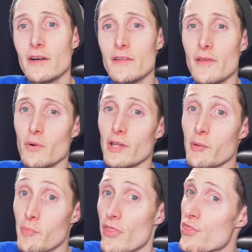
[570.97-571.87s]
And they were
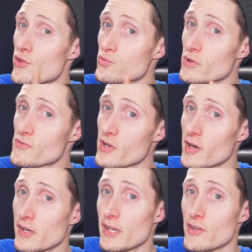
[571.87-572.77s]
like, but this one's going
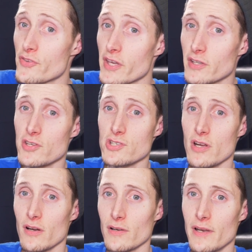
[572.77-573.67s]
to need a signature.